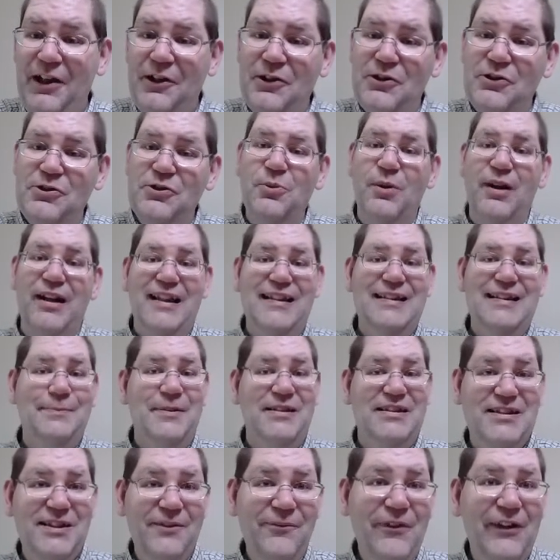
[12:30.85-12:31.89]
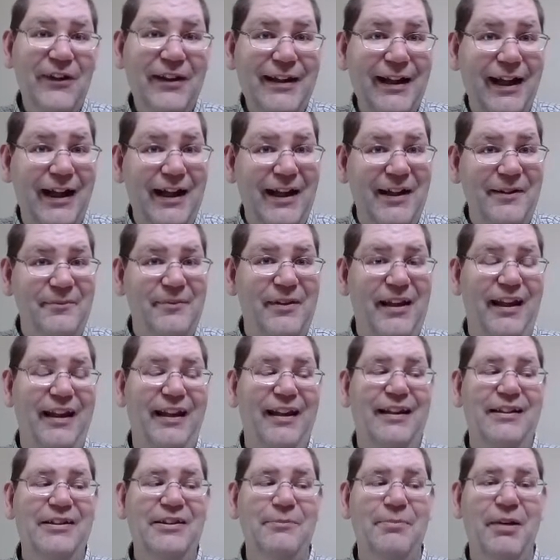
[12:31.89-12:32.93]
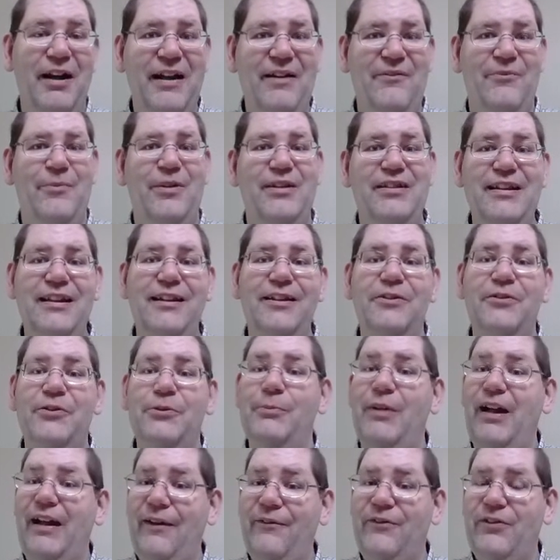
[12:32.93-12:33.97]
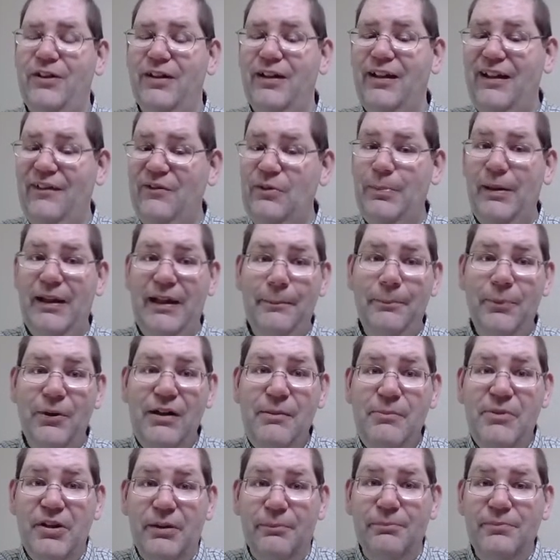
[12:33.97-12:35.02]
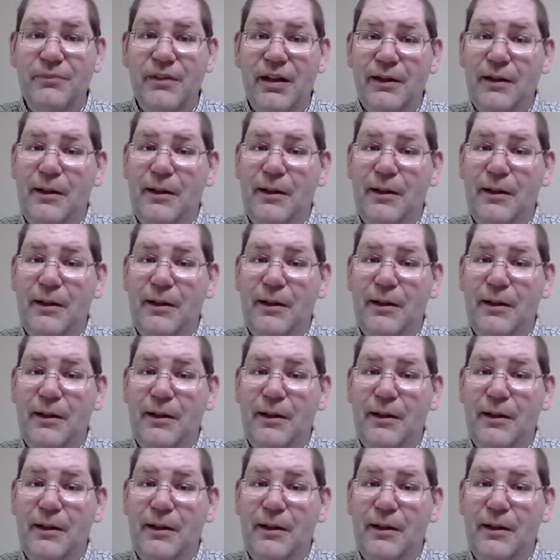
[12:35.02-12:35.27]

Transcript: You want a specific dime and you buy it from a dealer, you're going to have to pay a premium.